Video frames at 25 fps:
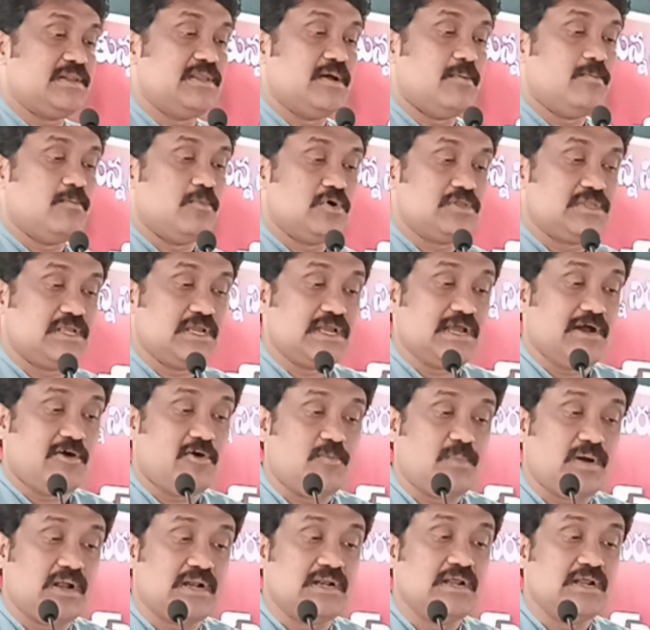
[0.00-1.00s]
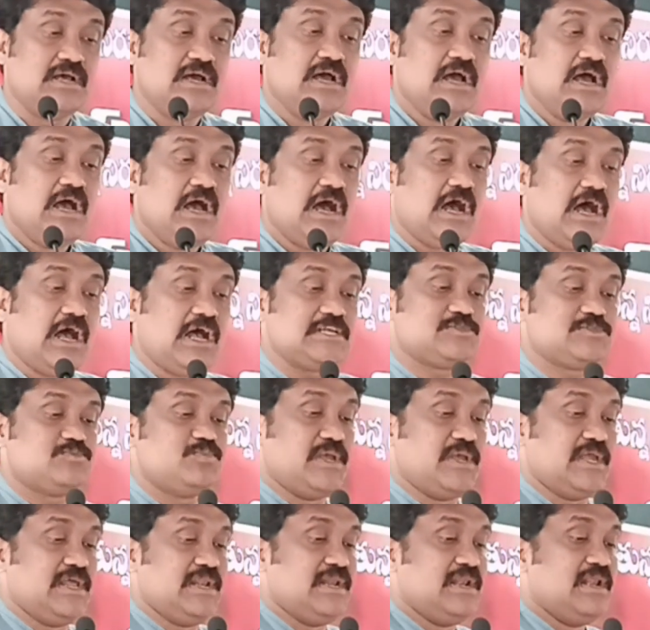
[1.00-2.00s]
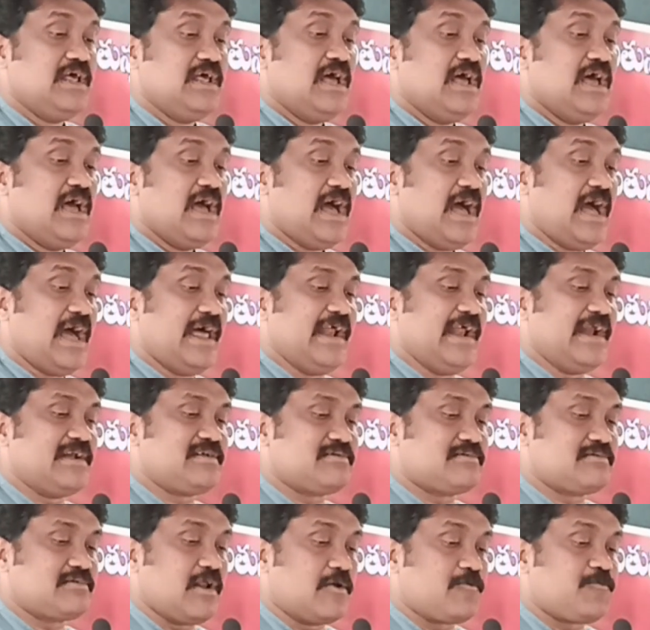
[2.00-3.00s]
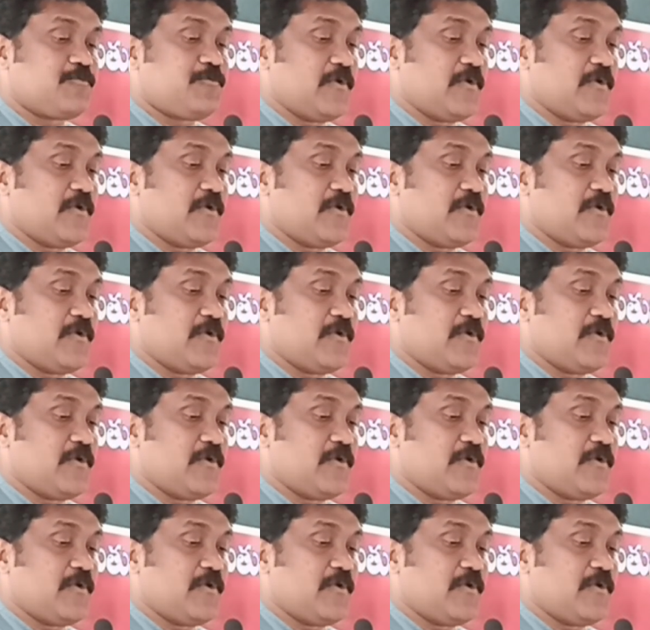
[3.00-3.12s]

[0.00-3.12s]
The Modi government has been an utter